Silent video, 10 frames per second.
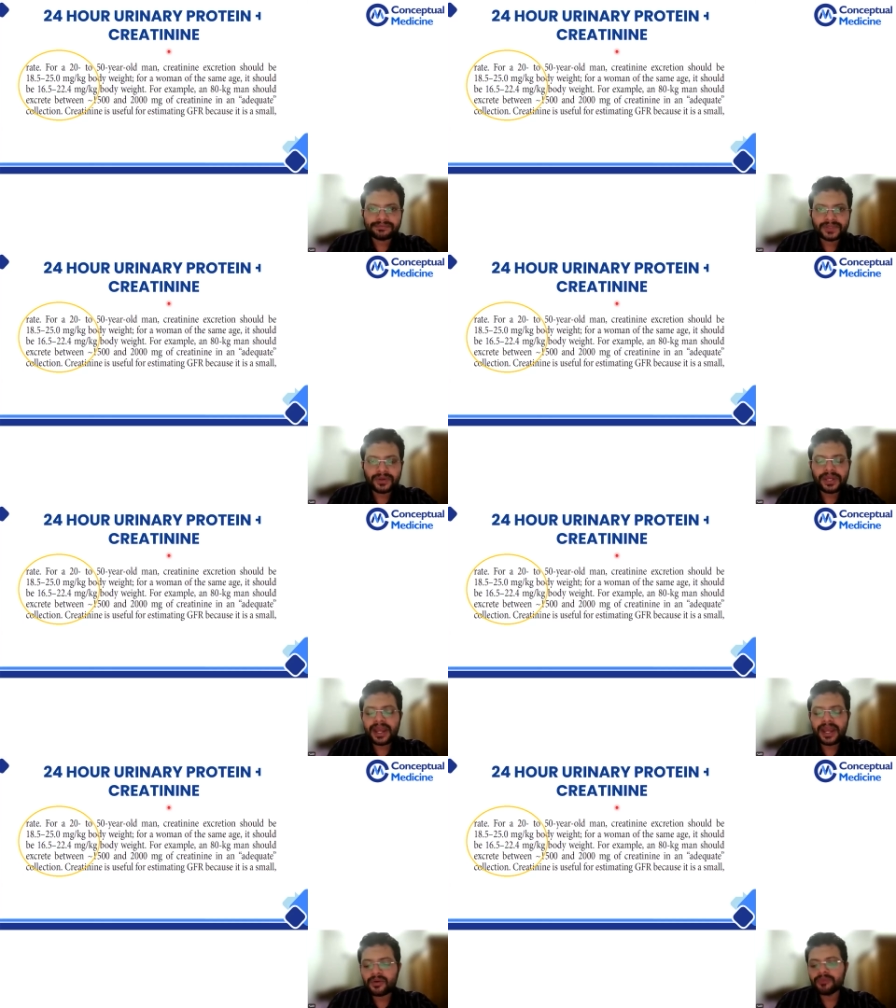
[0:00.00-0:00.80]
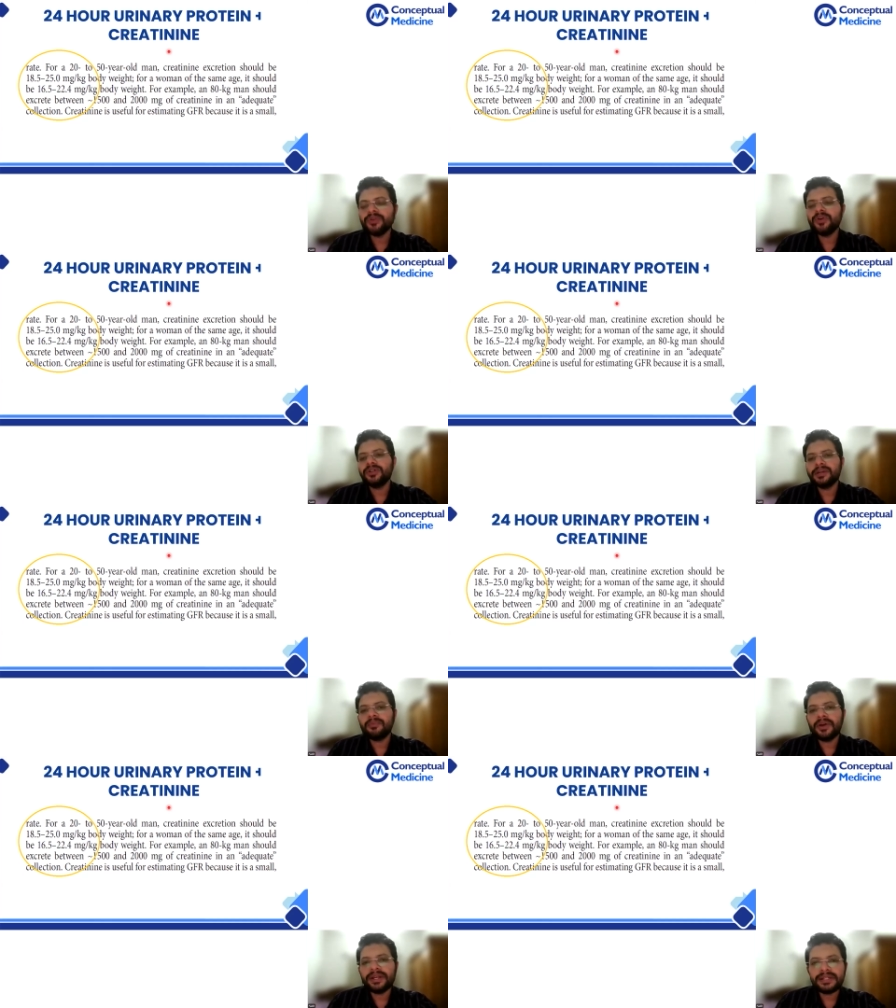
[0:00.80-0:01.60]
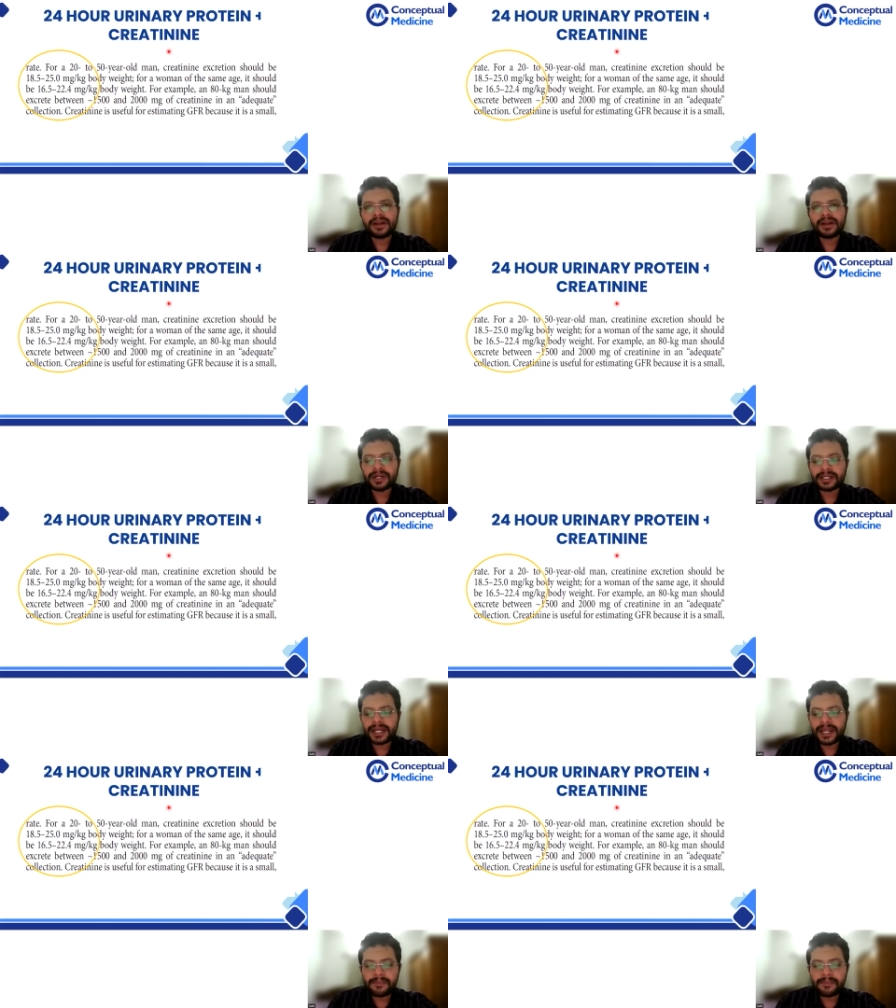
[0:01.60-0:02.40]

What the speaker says: Okay, I hope you got that point loud and clear.